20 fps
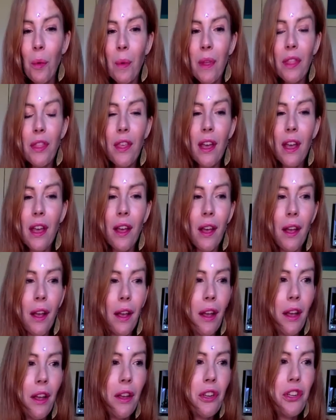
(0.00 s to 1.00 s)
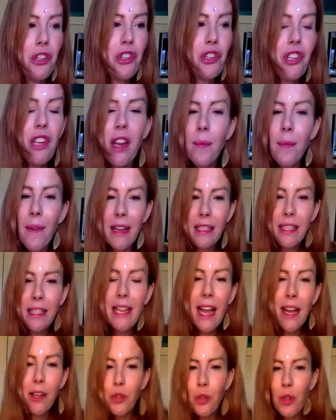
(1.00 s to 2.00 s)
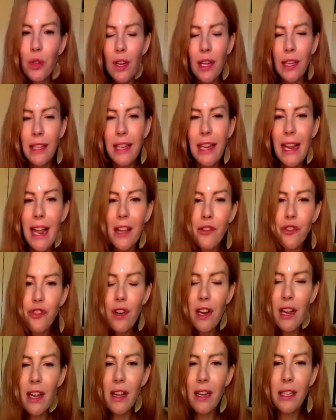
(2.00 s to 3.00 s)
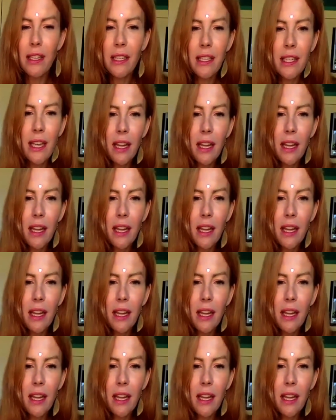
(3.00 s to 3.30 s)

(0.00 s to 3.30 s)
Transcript: with the Shiva statue at the entrance,